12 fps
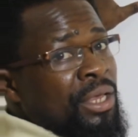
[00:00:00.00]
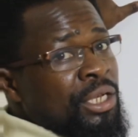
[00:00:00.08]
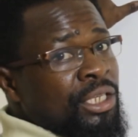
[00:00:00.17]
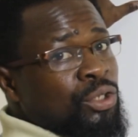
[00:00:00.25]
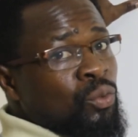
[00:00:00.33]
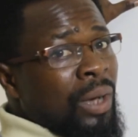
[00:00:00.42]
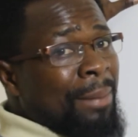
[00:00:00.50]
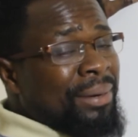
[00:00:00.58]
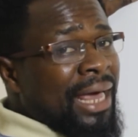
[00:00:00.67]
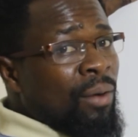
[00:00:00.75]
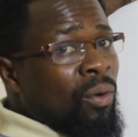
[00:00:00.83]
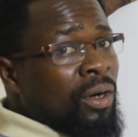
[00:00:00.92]
need to
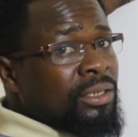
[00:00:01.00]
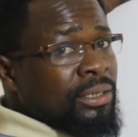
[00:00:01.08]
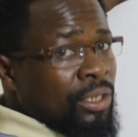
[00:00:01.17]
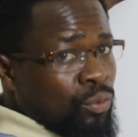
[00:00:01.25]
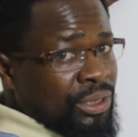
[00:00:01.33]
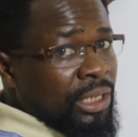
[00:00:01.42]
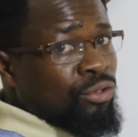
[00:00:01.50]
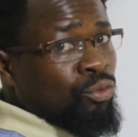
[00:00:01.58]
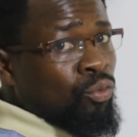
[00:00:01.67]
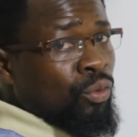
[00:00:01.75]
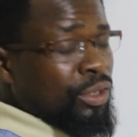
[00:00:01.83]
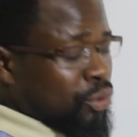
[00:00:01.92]
apply what? The quotient
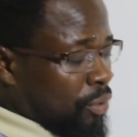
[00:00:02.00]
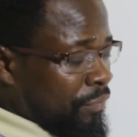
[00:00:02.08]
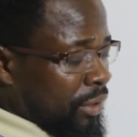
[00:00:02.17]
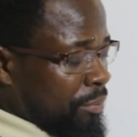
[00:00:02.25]
rule in solving the